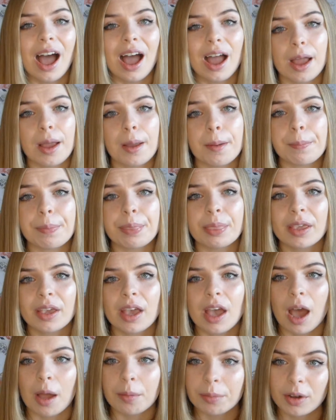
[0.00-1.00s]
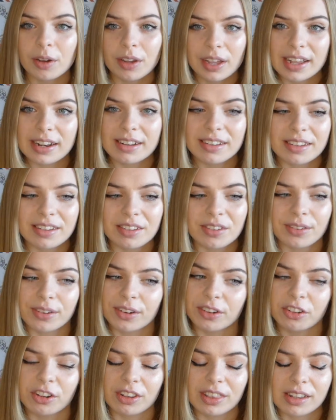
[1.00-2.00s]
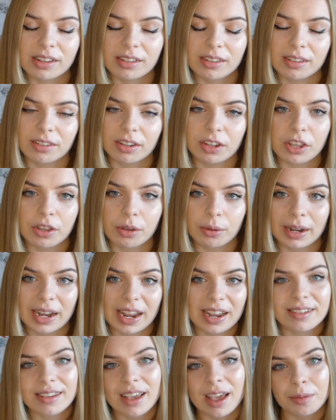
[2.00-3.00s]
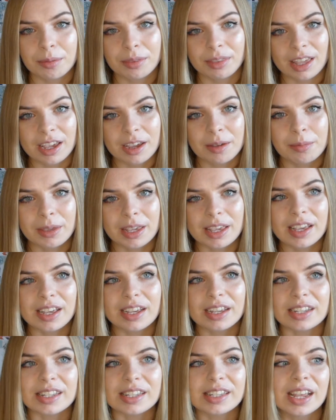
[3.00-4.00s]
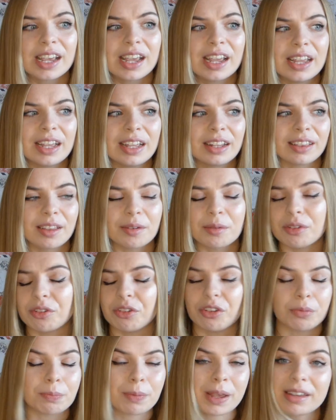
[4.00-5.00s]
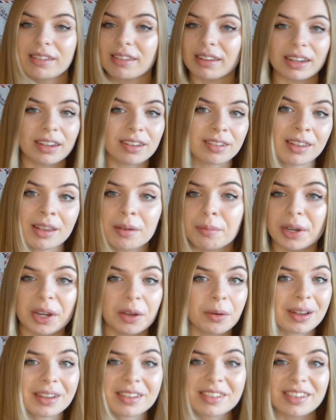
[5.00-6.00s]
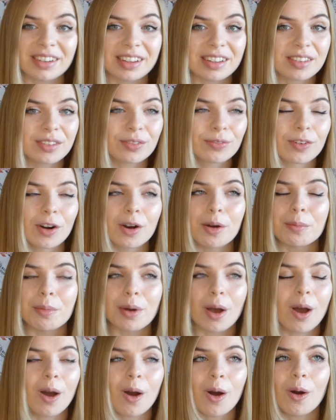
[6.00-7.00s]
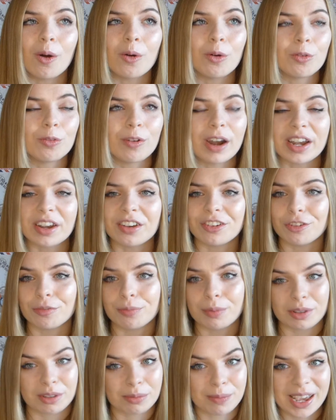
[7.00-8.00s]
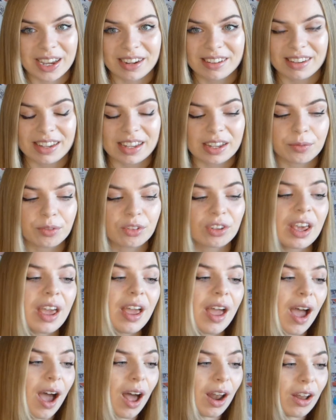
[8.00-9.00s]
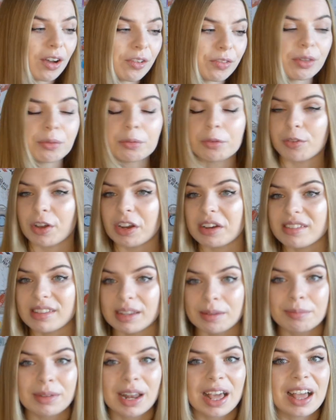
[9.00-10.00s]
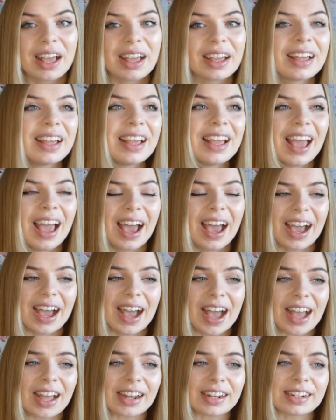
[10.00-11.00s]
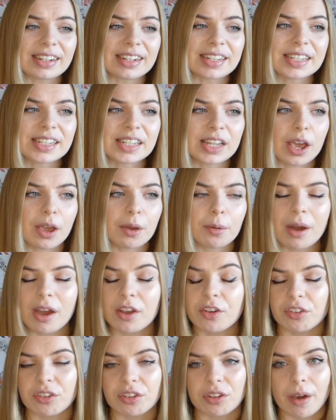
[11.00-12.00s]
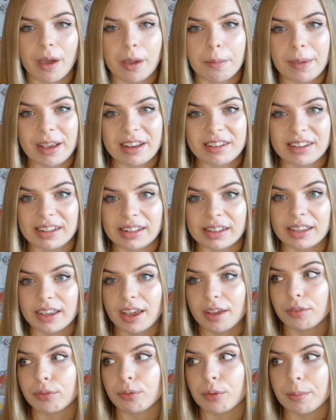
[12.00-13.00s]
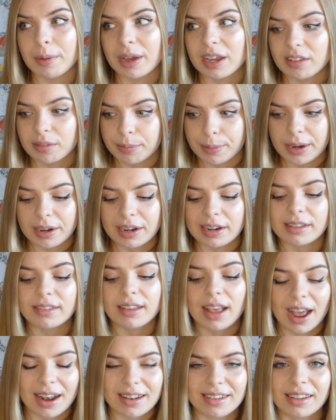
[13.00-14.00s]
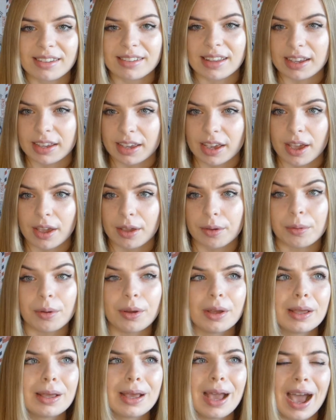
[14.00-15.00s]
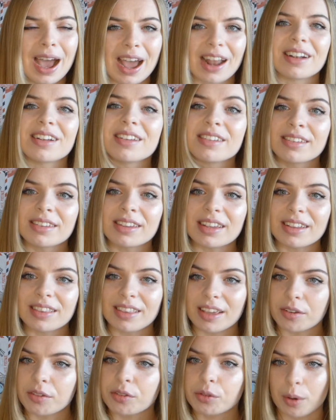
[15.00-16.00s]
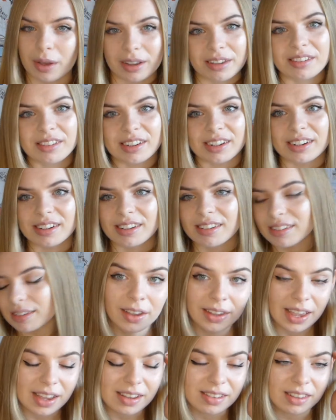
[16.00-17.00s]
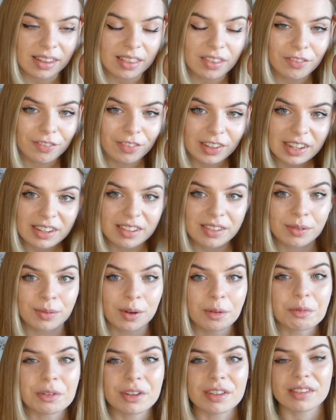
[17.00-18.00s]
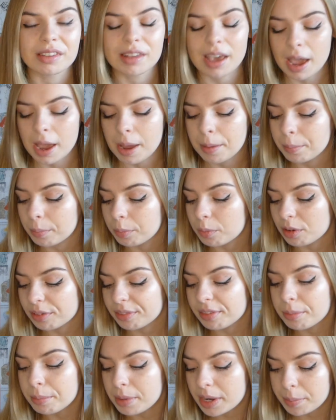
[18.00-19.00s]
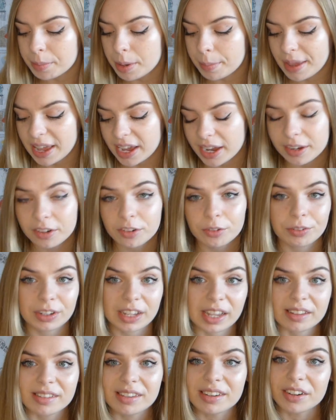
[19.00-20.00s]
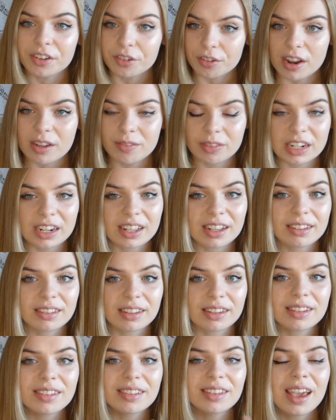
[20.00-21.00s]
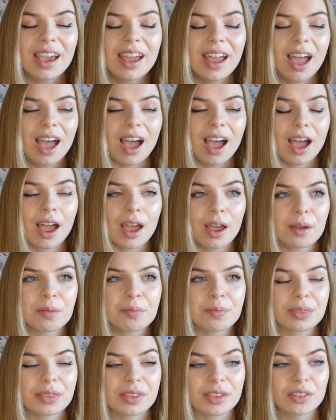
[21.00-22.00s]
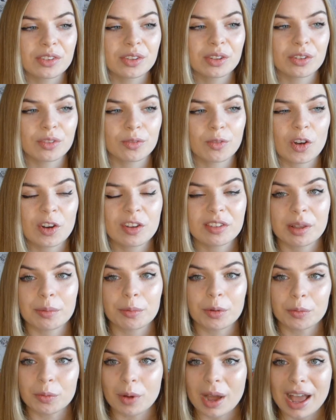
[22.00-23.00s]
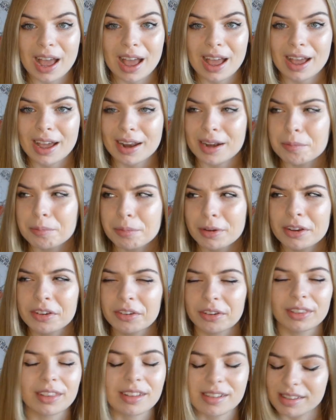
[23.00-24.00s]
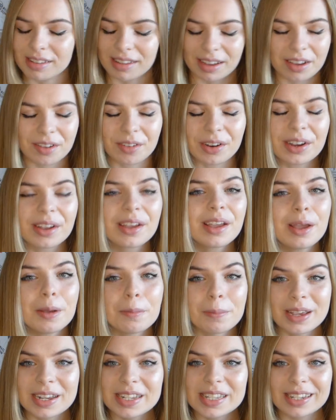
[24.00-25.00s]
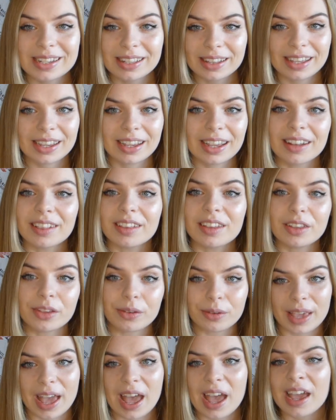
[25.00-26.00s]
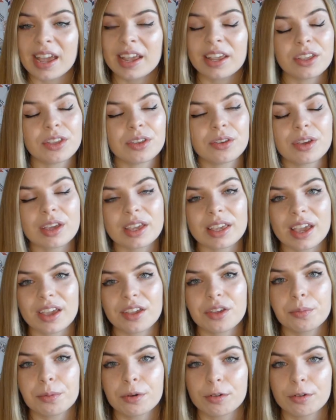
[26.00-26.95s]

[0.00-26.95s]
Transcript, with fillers: Um, I'm not going to structure this as a Q and A type thing because there was just basically so many questions from a whole range of perspectives. A lot of them were very similar, and so I just thought I'd basically go through my experience and as I go answer those questions. Okay, so the first one was um, what's the minimum age for getting a driving licence? Um, so as far as I'm aware, and I'm pretty sure this is accurate, basically in the U K you can get your